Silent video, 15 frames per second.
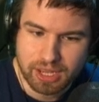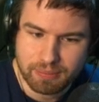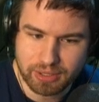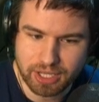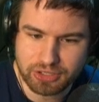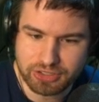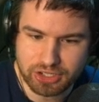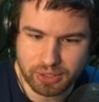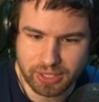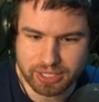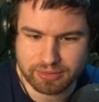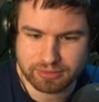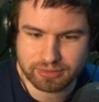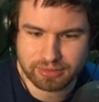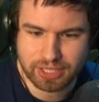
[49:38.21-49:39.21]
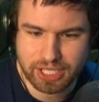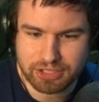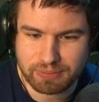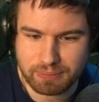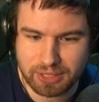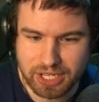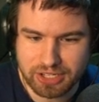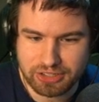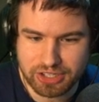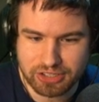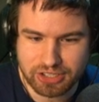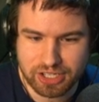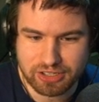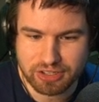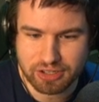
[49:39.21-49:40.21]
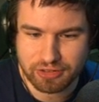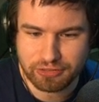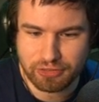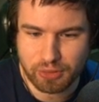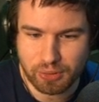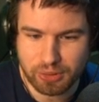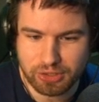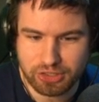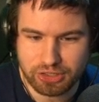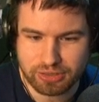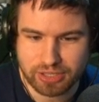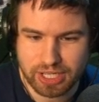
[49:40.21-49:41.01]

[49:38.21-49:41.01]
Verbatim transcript: But let's do it. Let's place this into the forge.